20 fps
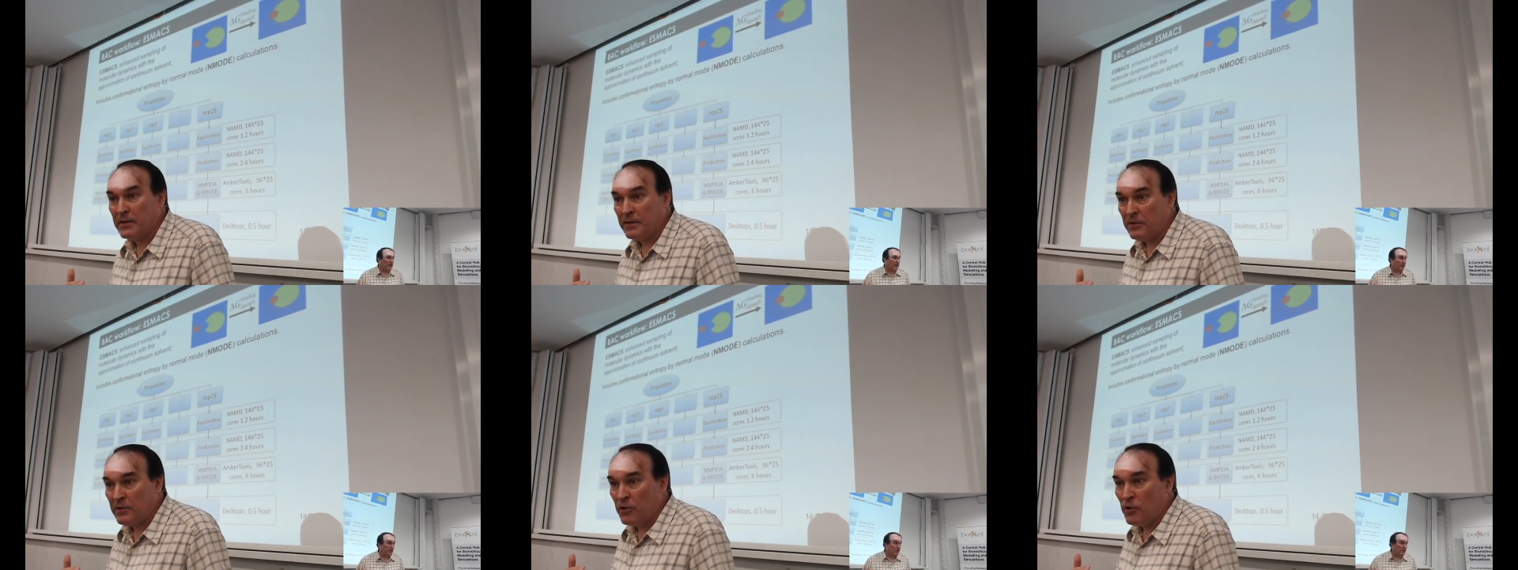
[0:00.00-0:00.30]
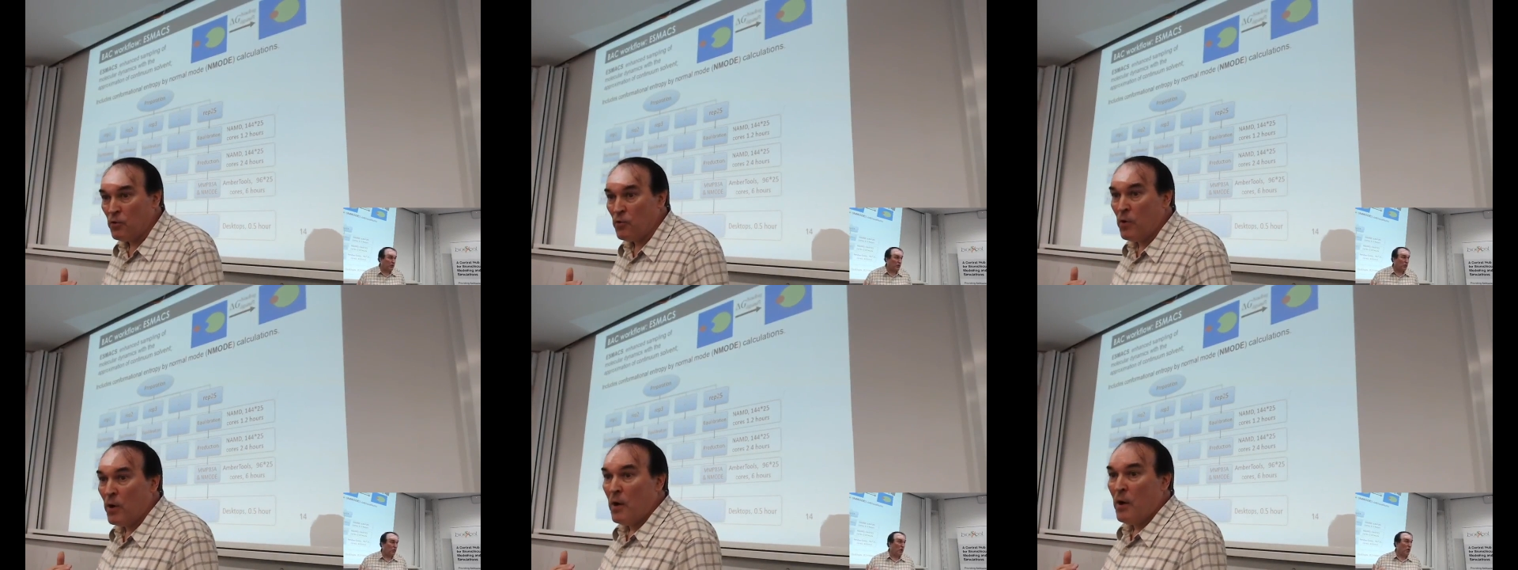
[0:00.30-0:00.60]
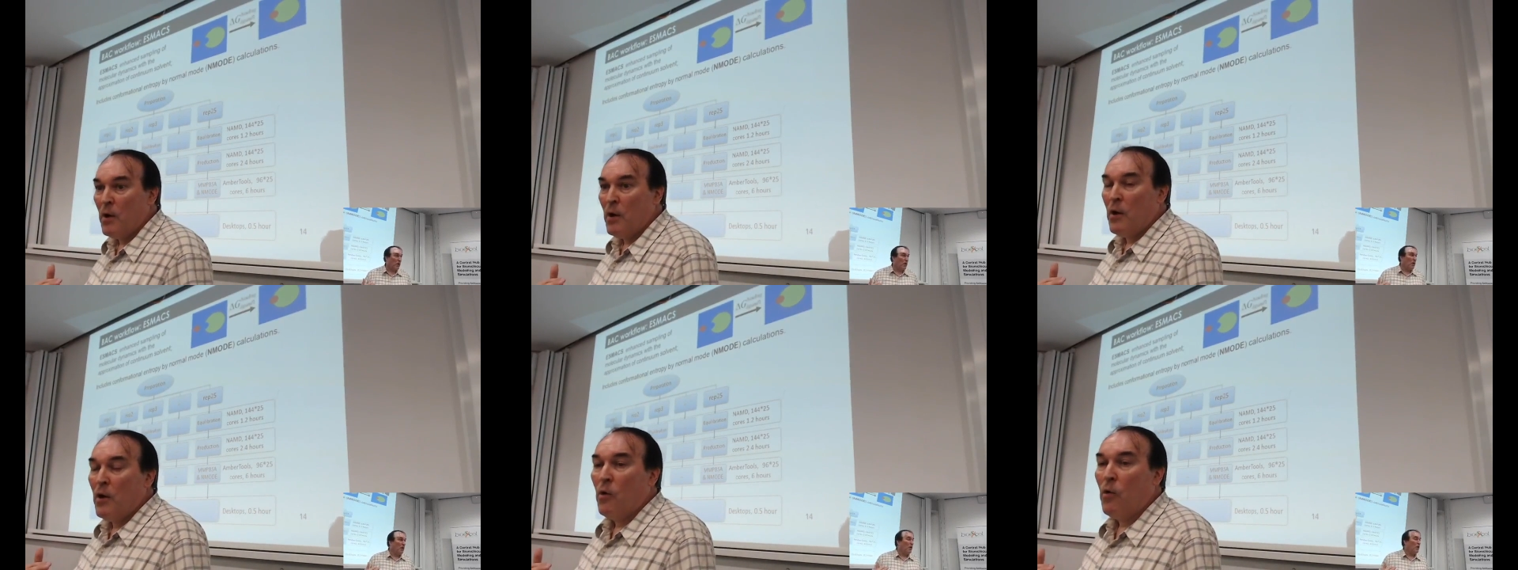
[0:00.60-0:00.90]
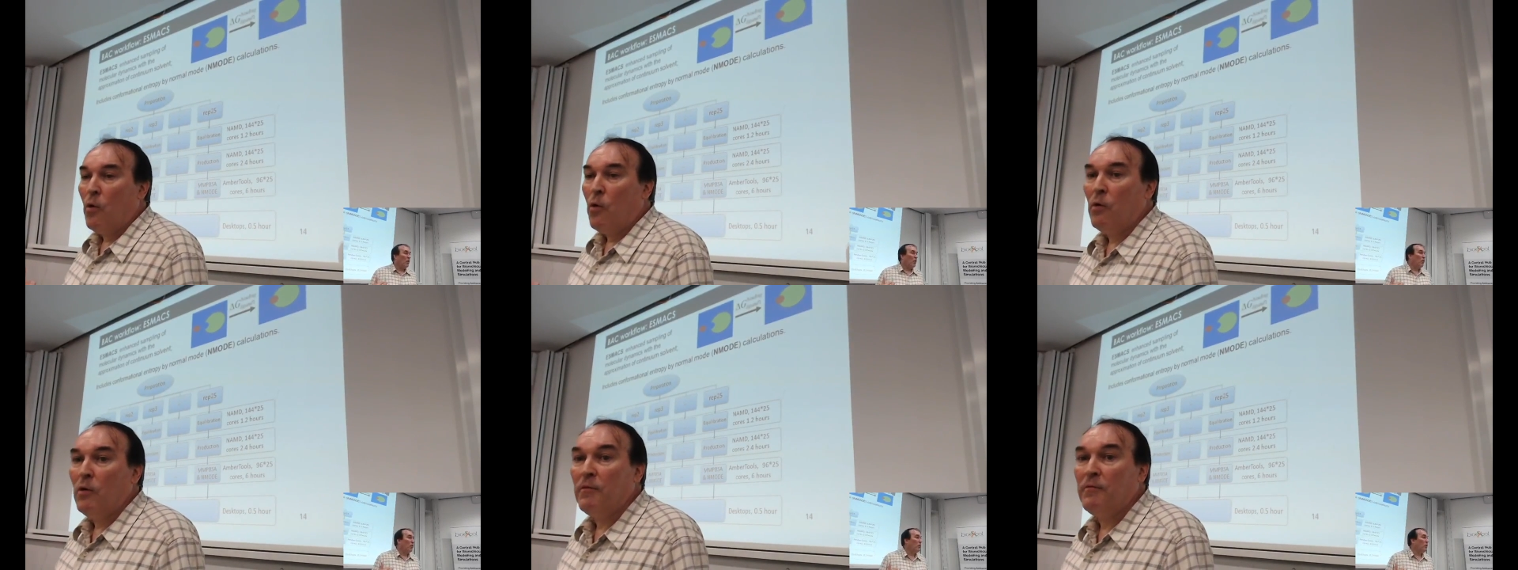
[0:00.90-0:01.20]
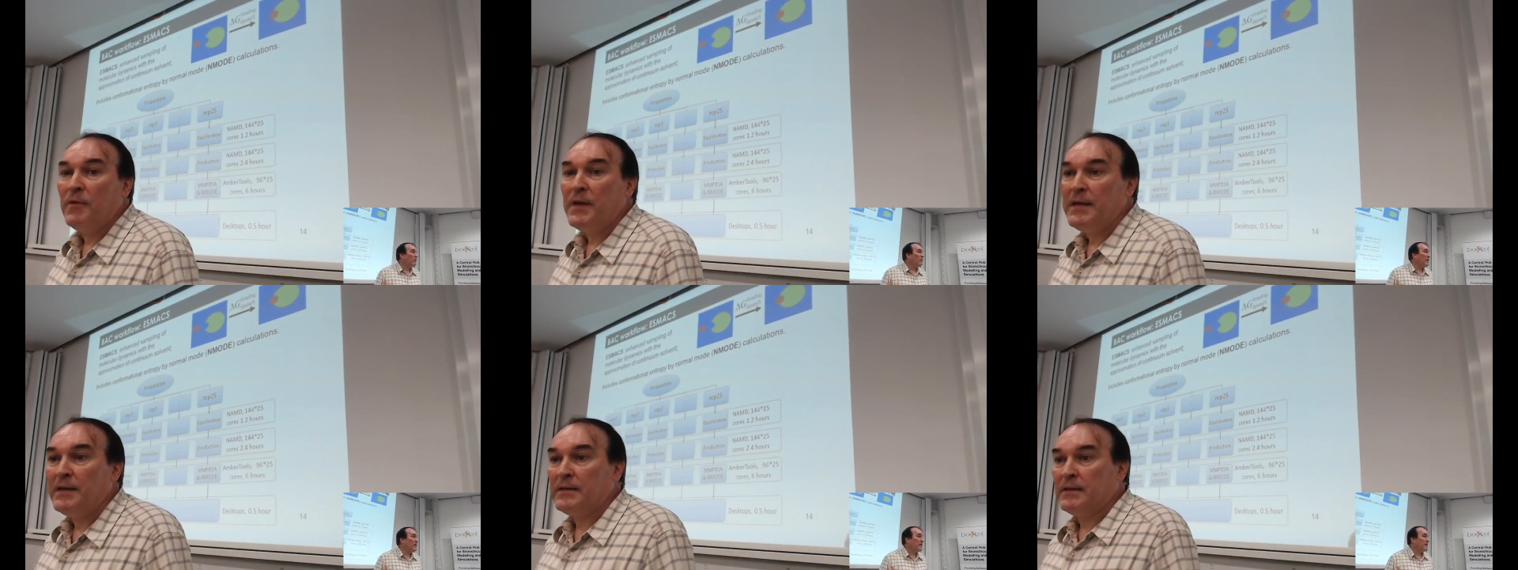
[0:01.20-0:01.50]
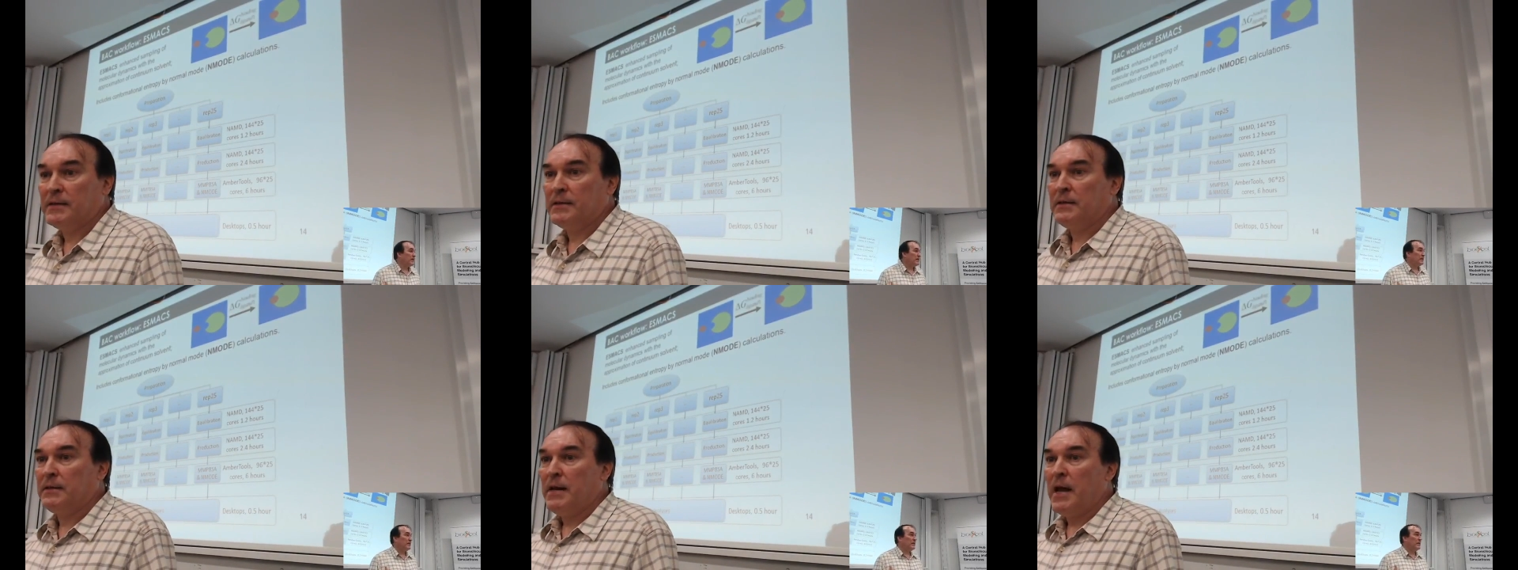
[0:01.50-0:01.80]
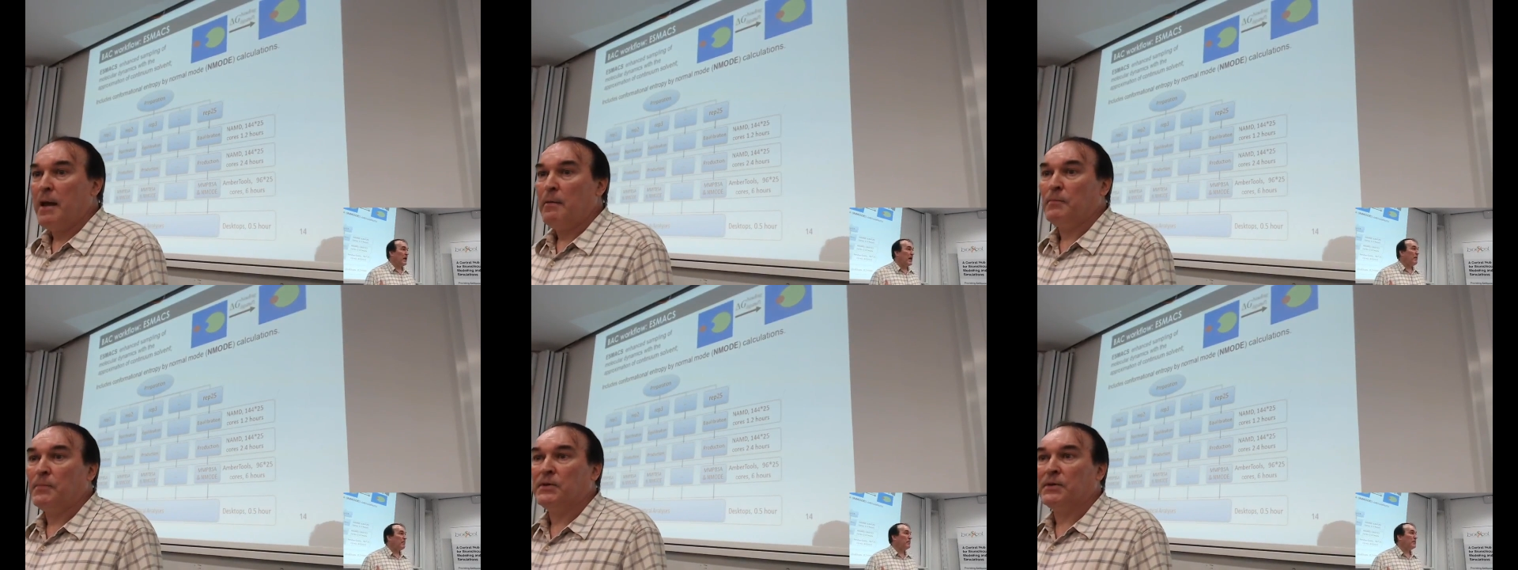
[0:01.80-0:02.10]
all of these steps
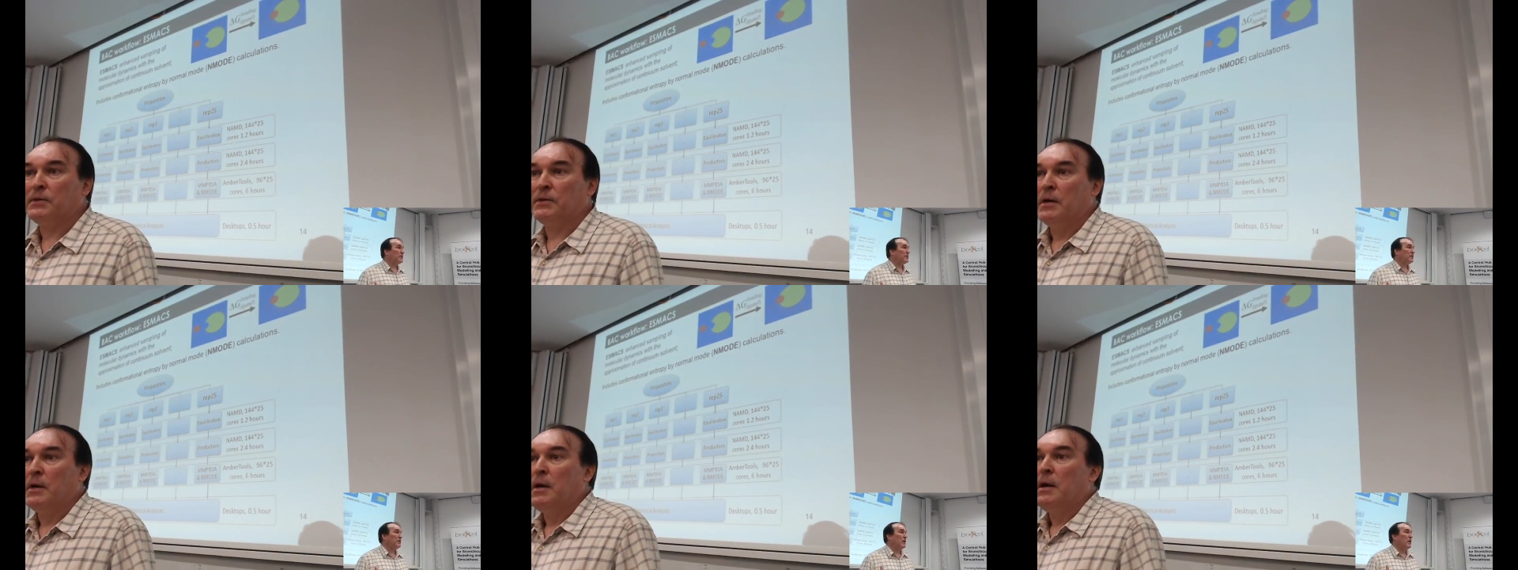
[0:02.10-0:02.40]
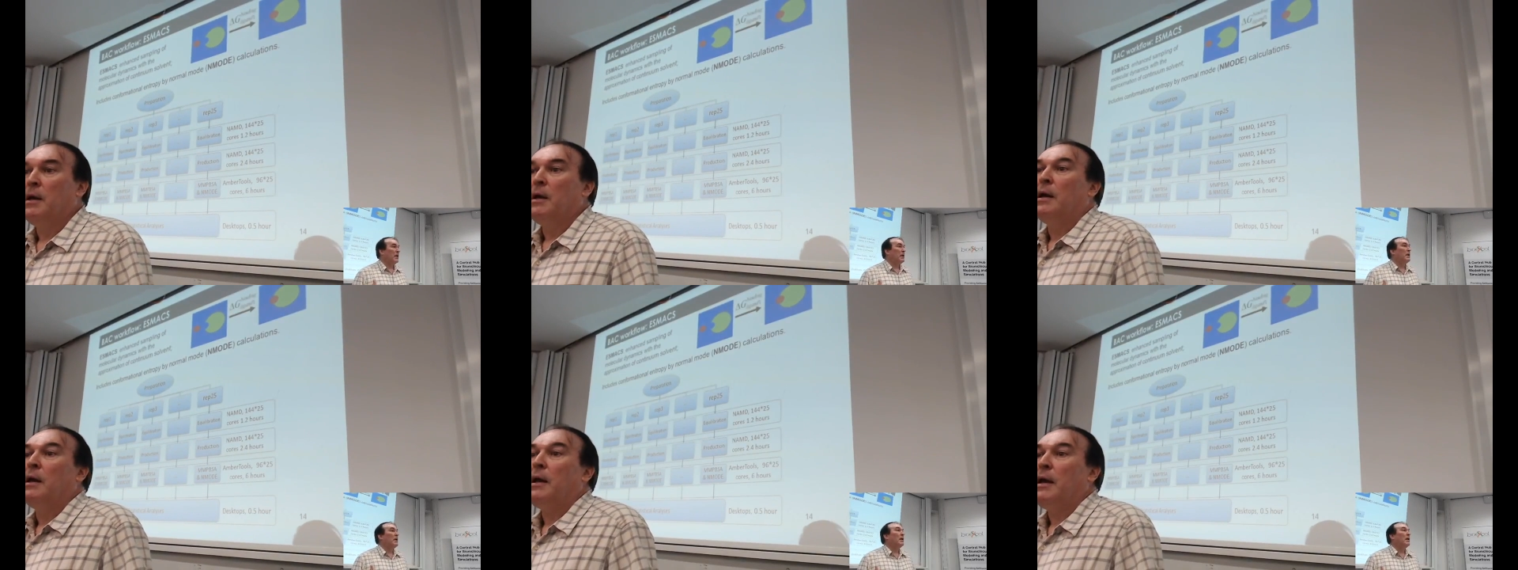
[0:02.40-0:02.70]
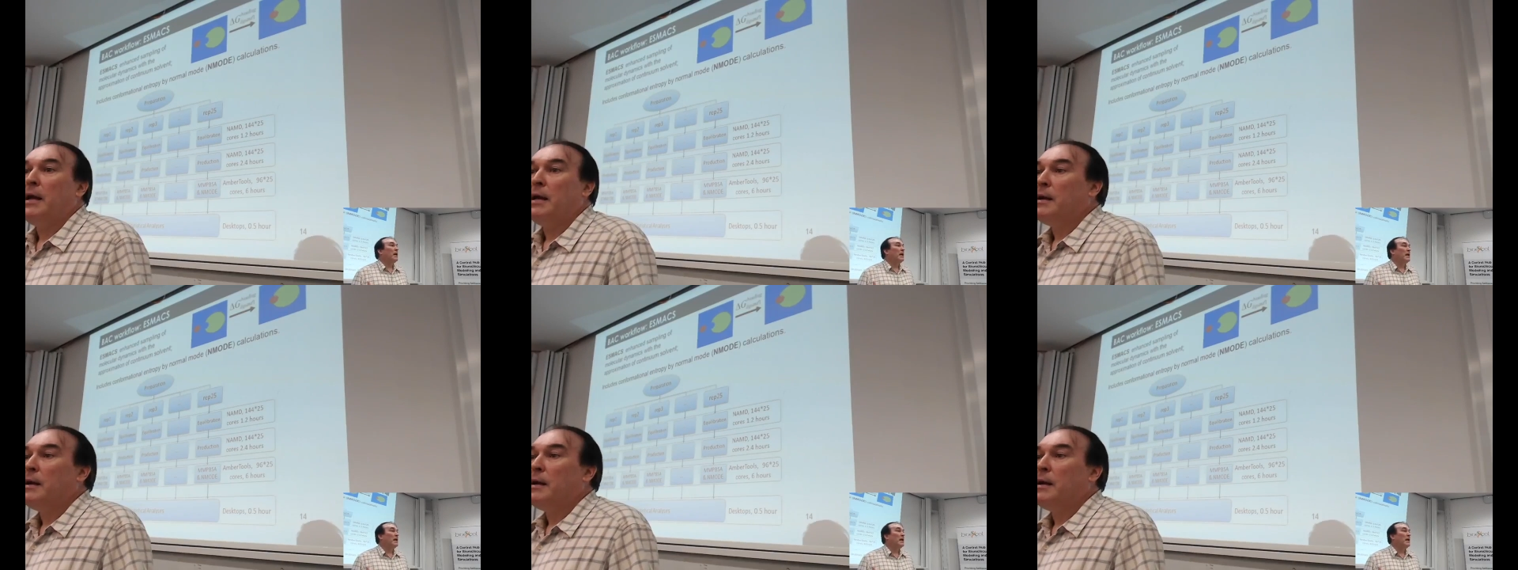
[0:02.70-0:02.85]
in a manual